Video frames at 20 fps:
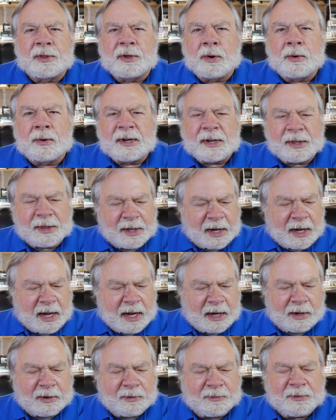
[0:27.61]
The only thing
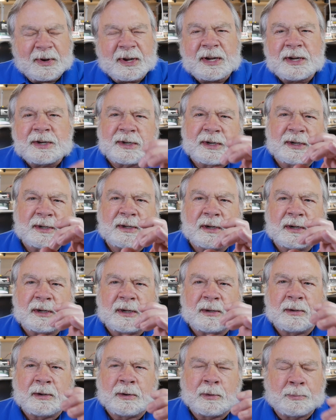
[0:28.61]
I could finish and
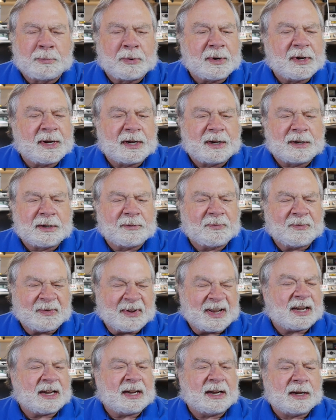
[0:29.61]
eh, or put in
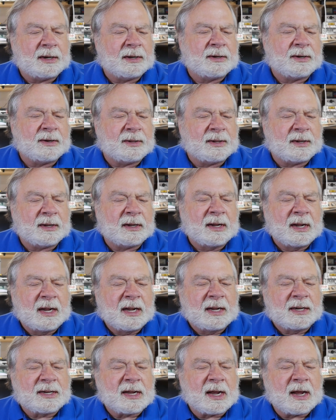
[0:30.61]
fit into the
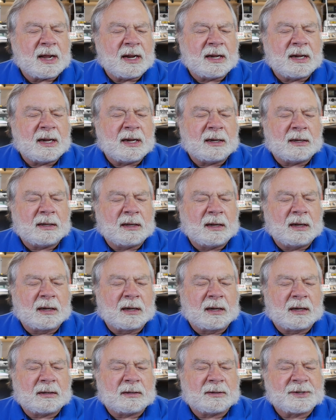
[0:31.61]
tiny
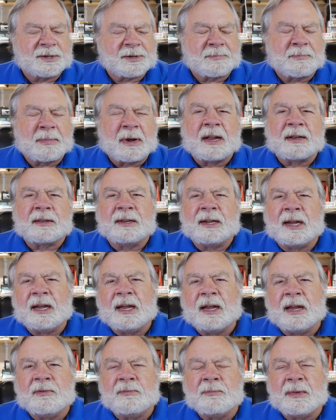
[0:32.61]
little spot they
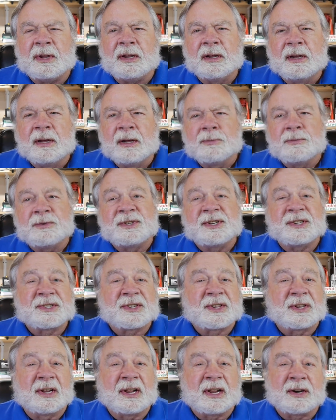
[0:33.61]
gave me was
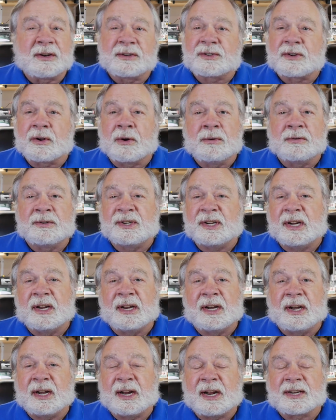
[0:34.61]
just the letters OG
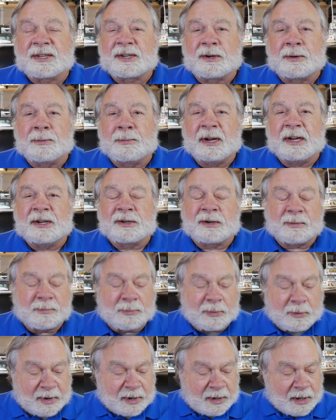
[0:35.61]
and an exclamation
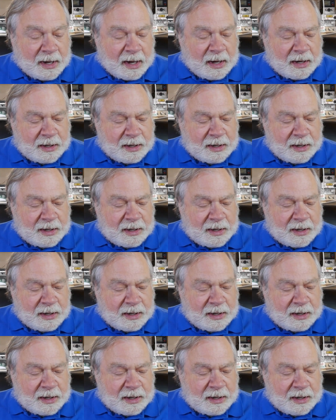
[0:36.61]
point.